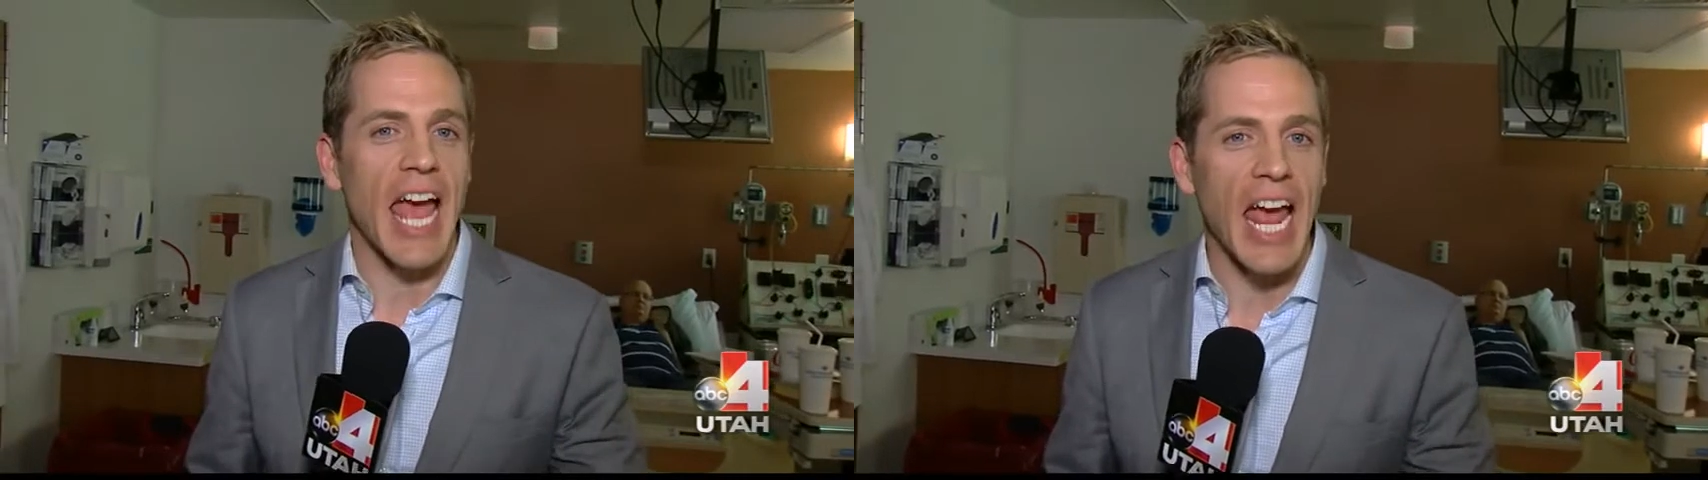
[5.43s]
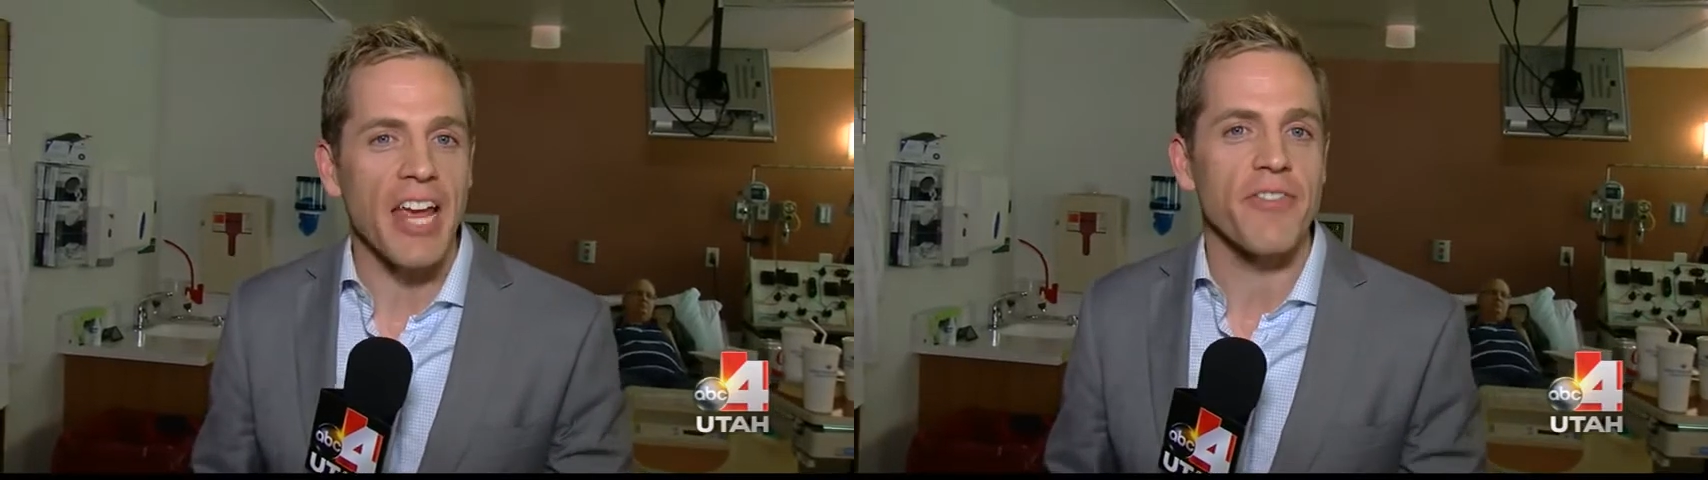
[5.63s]

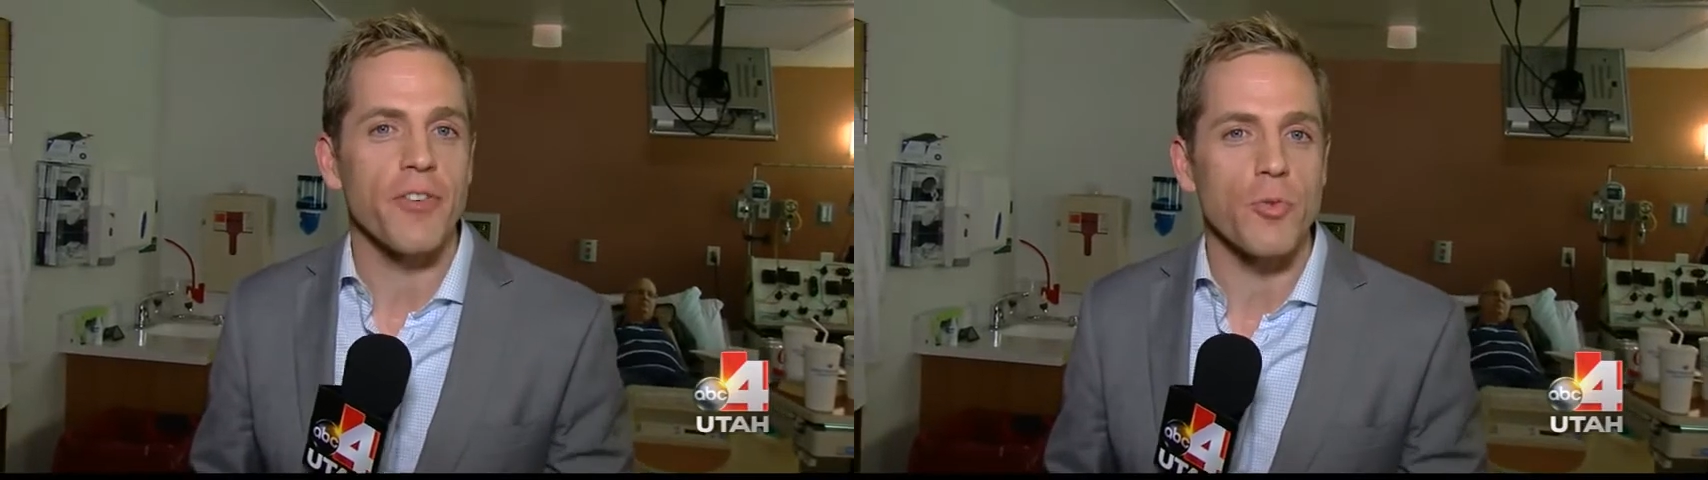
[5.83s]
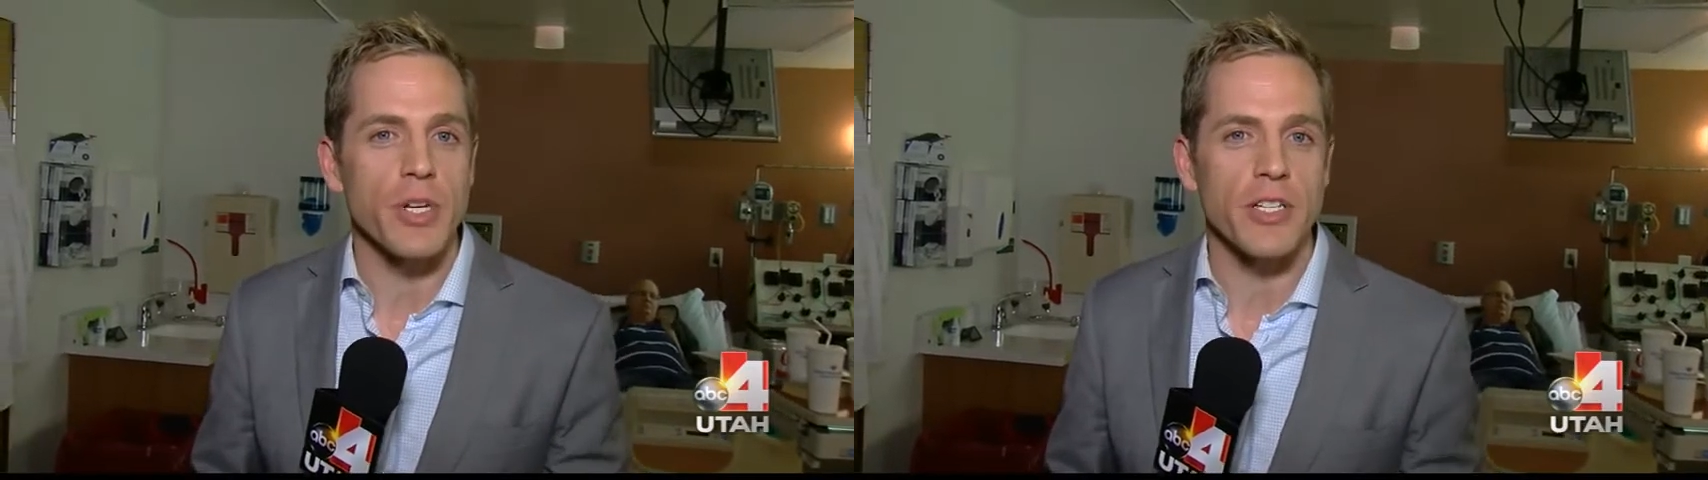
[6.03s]

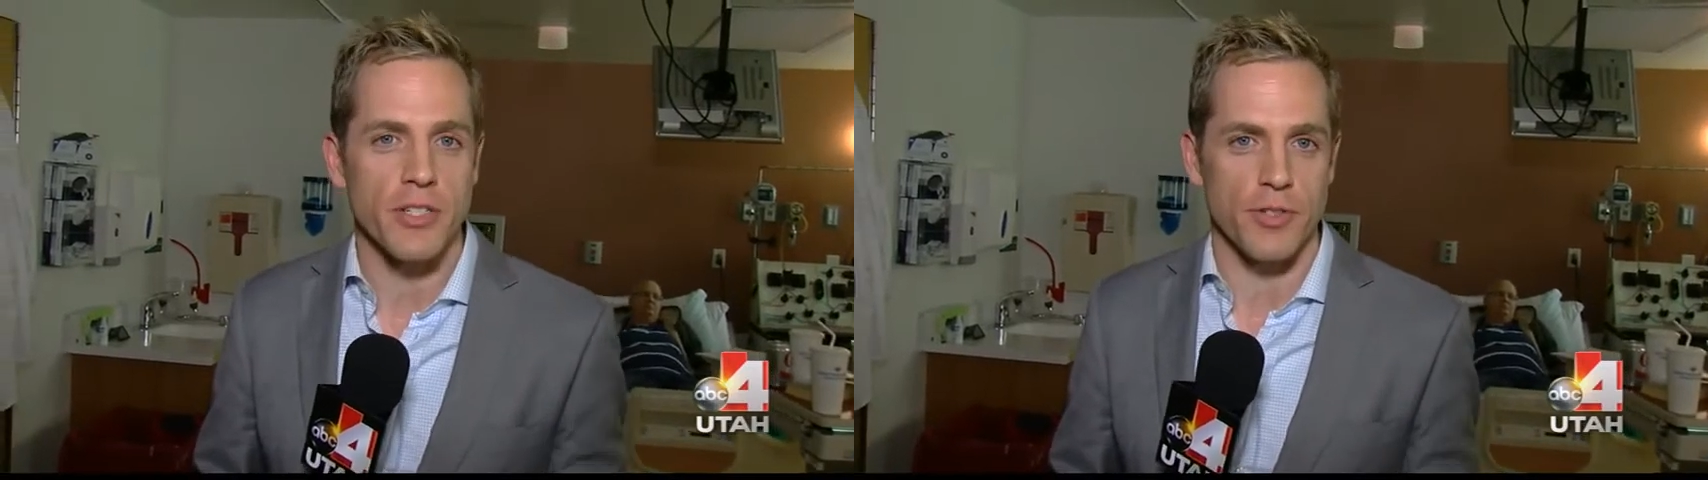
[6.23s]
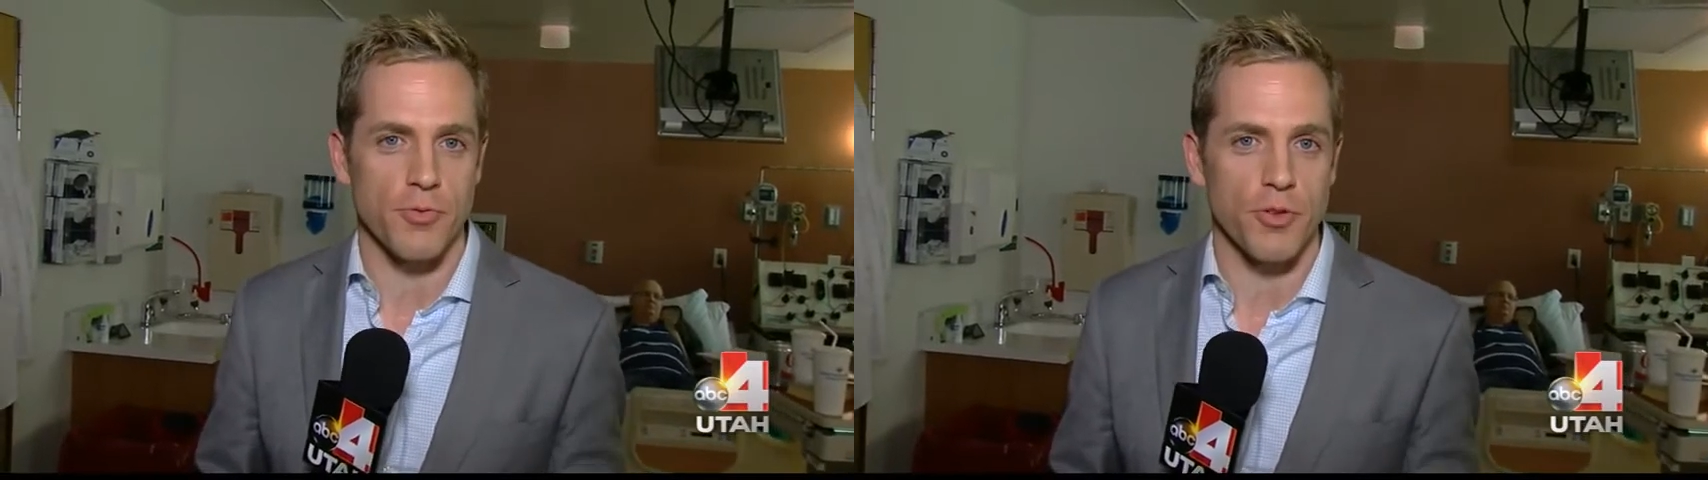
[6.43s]

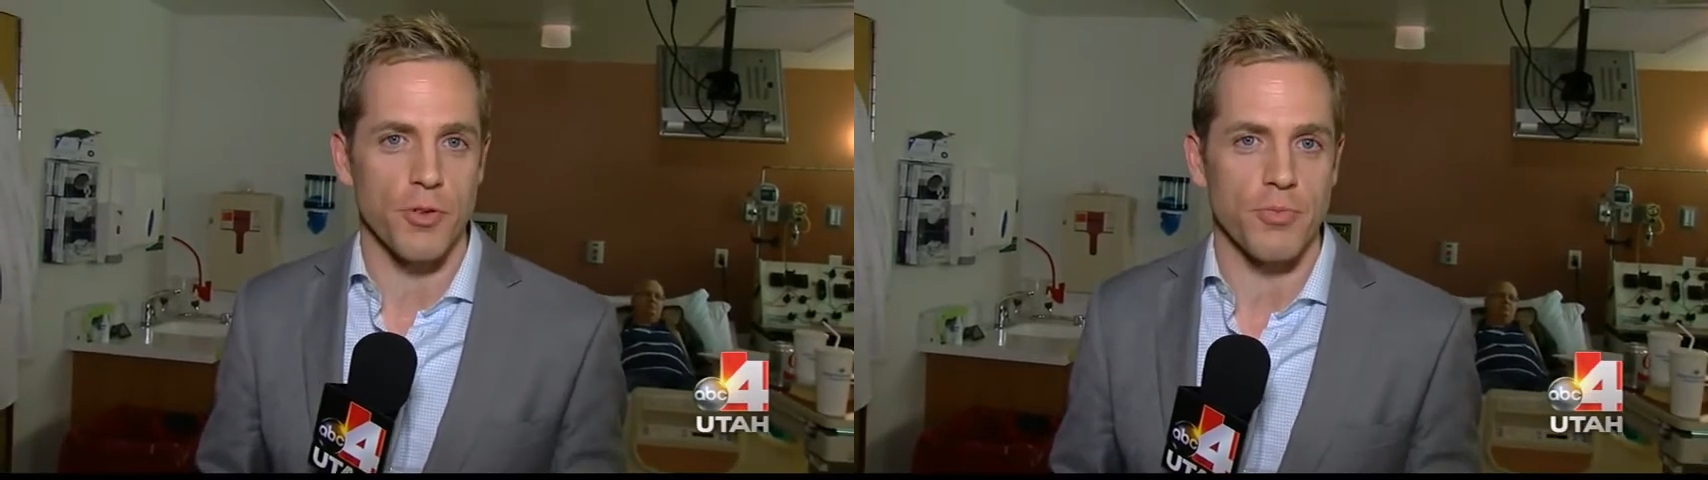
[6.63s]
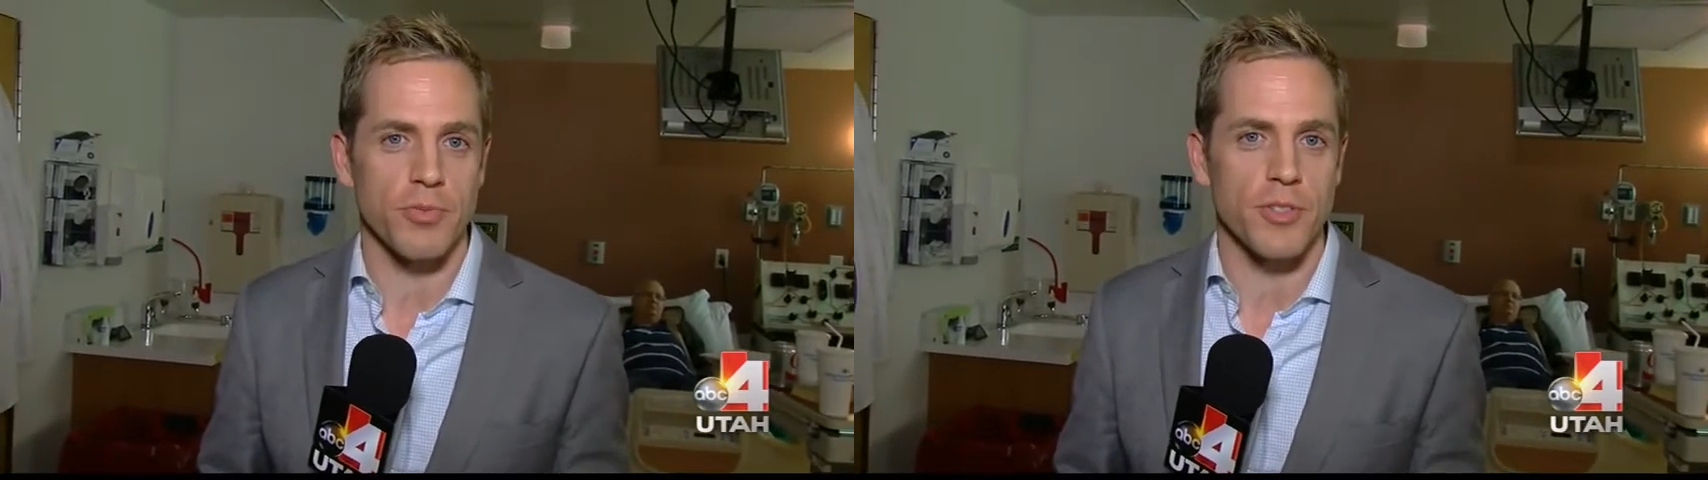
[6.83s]
apheresis room.